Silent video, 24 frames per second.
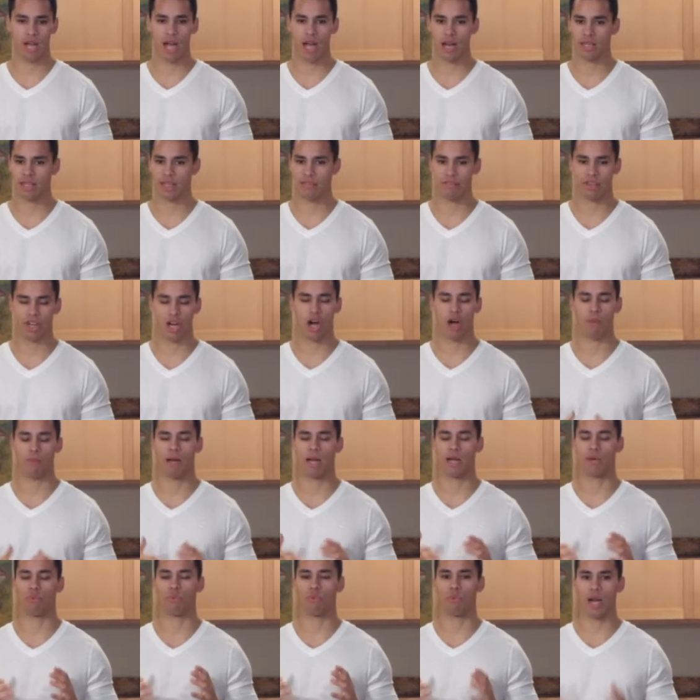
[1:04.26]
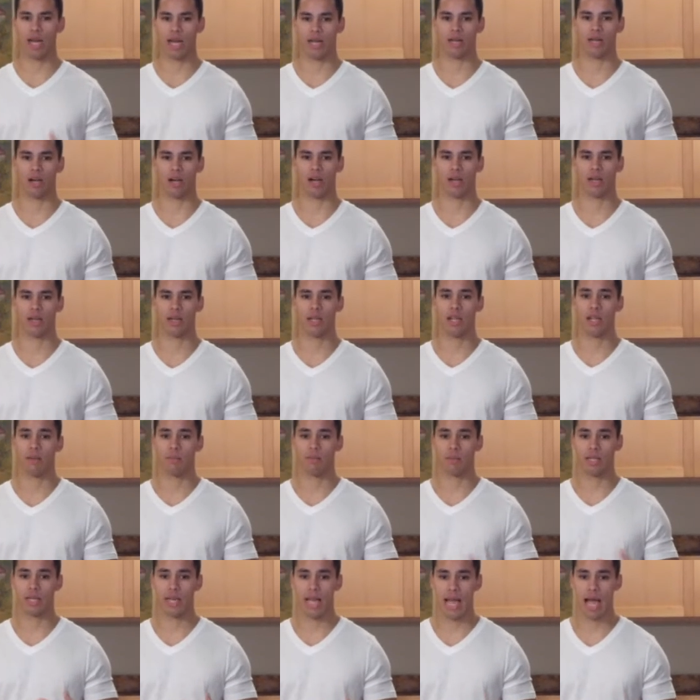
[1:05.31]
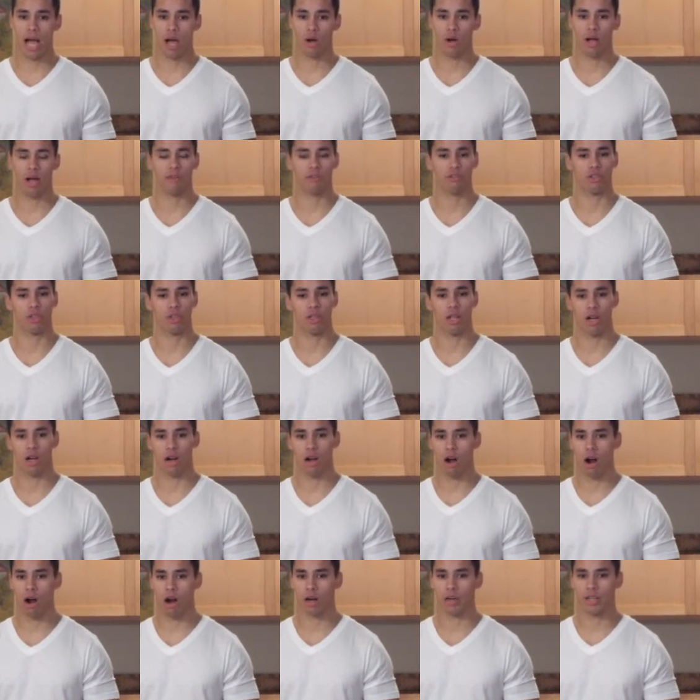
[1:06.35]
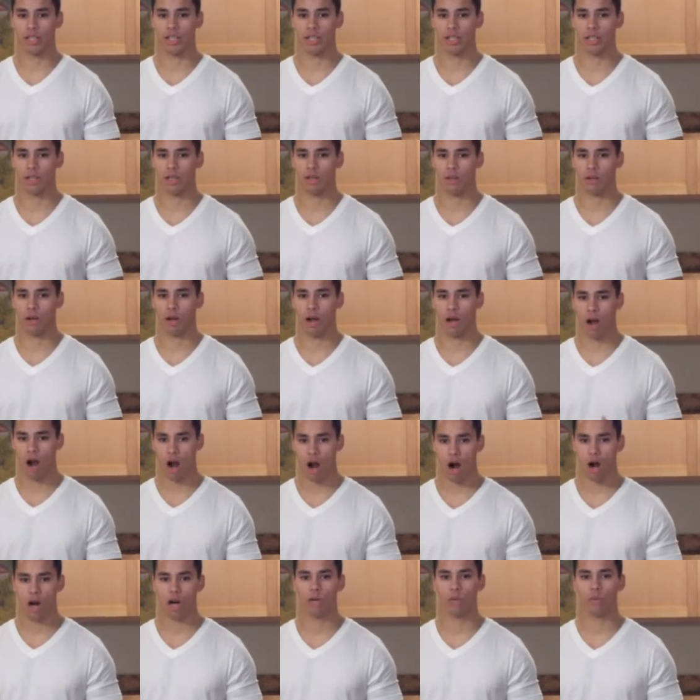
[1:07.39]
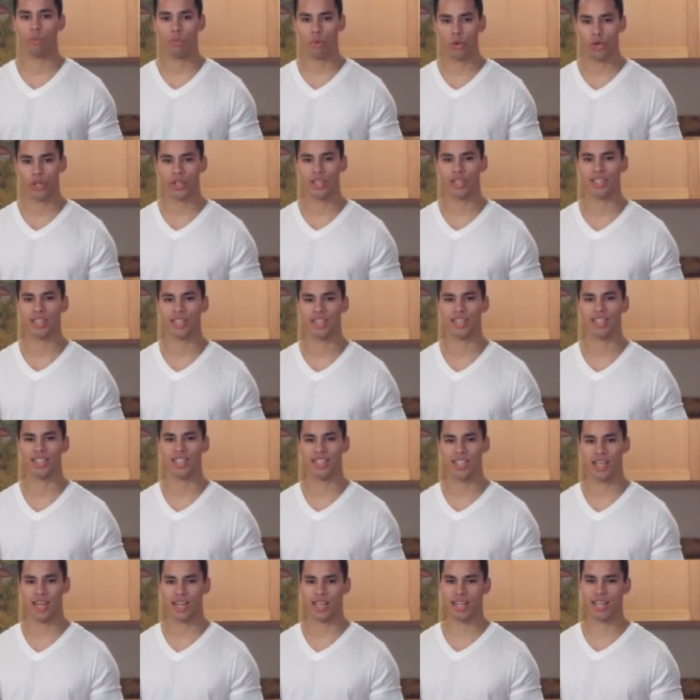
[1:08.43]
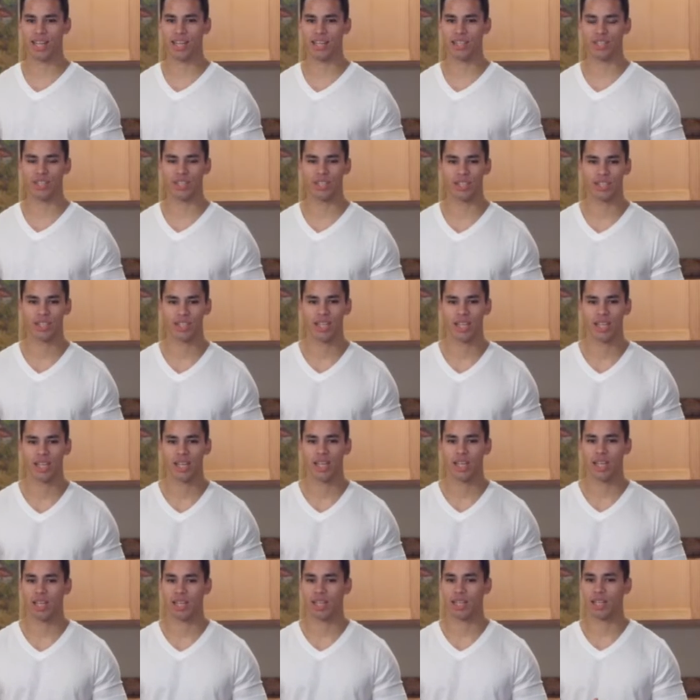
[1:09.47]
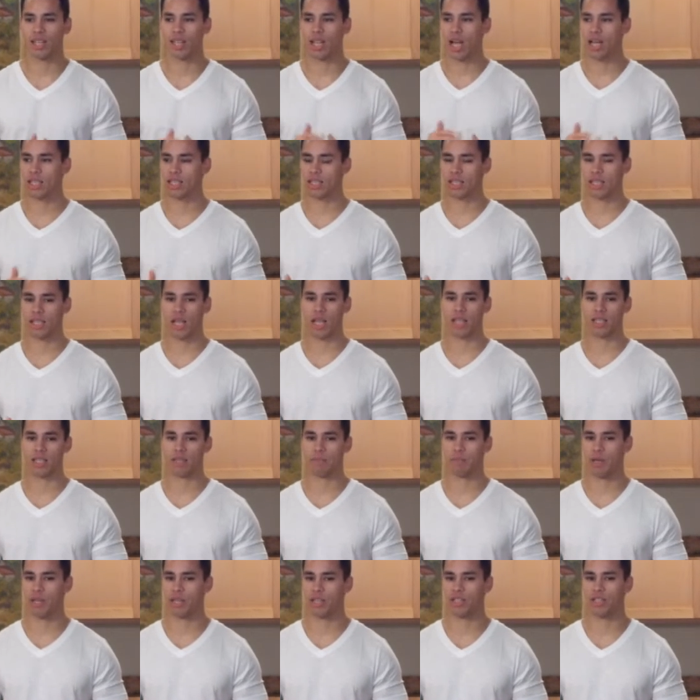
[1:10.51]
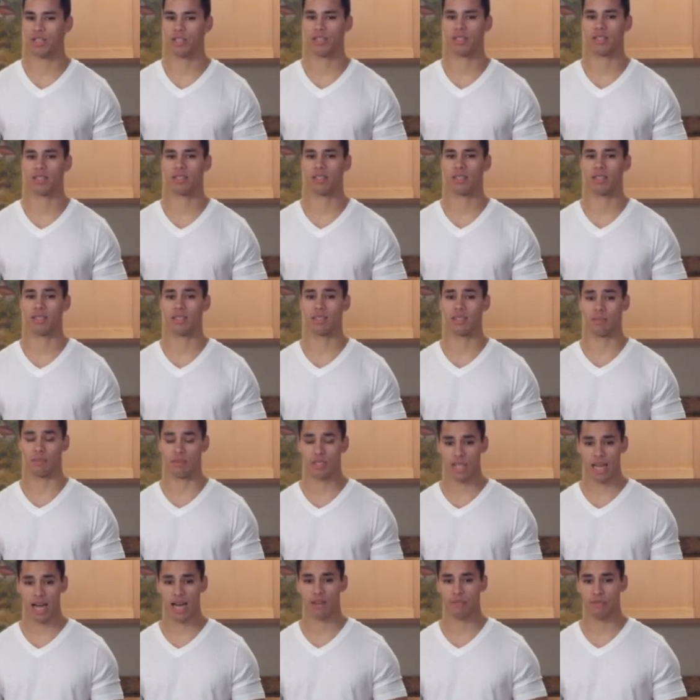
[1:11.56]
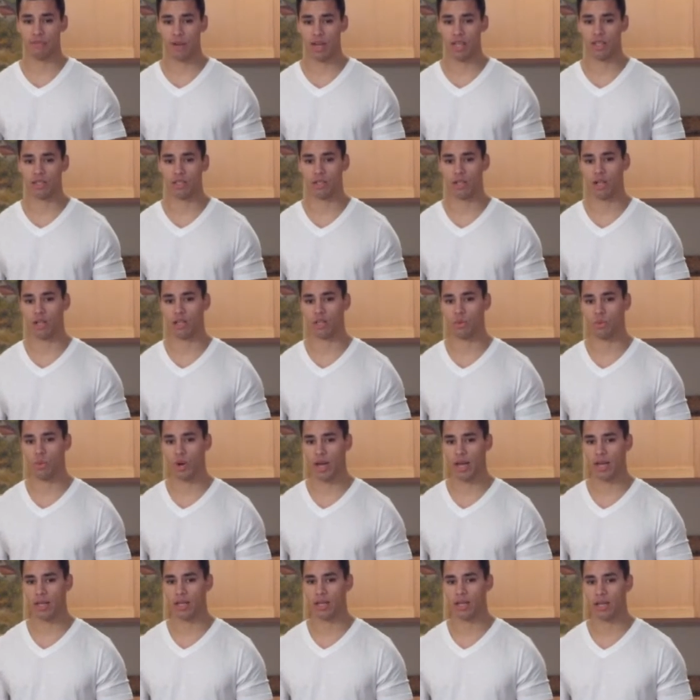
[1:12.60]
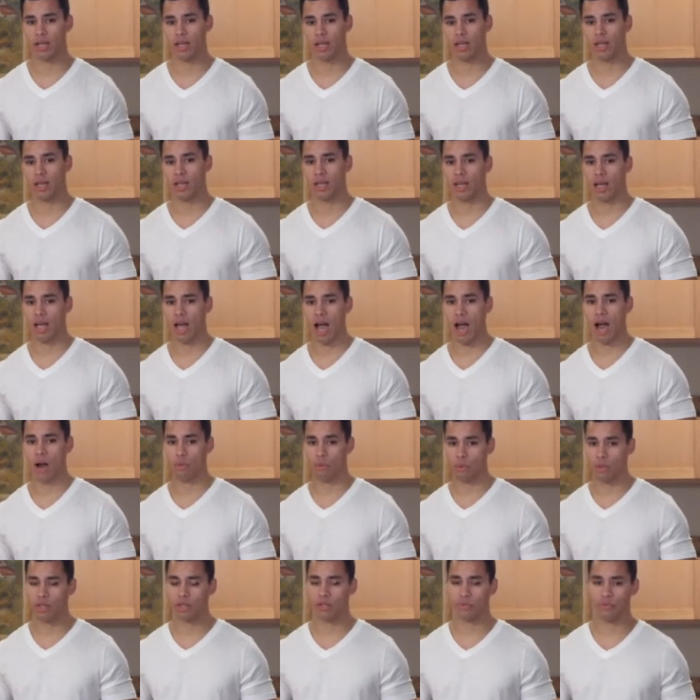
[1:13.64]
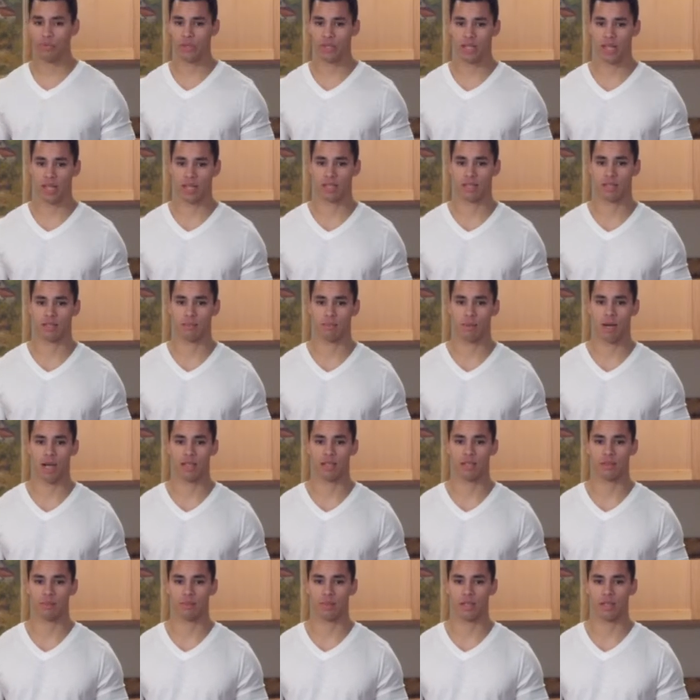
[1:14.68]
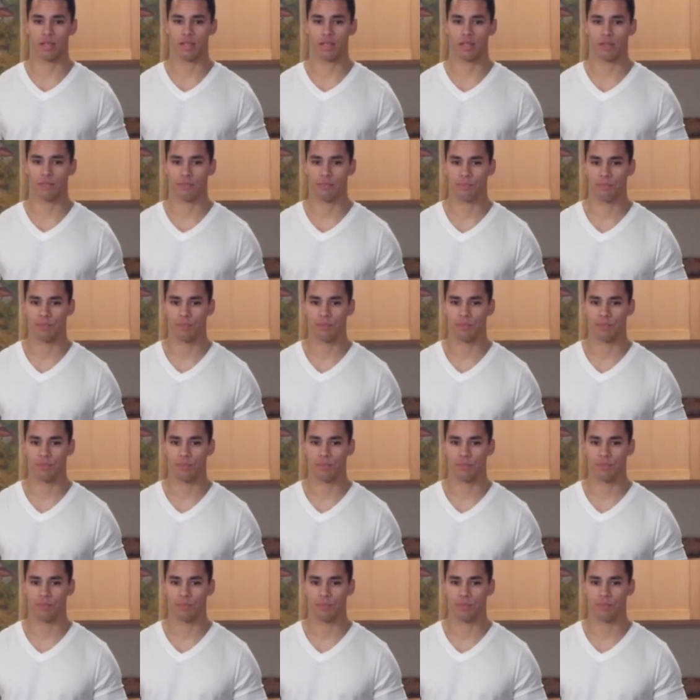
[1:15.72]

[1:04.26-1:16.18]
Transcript: not even on my radar. But now, after a lot of hard work, dedication, lots and lots of patience, and some sacrifice along the way, I really feel like it's a possibility.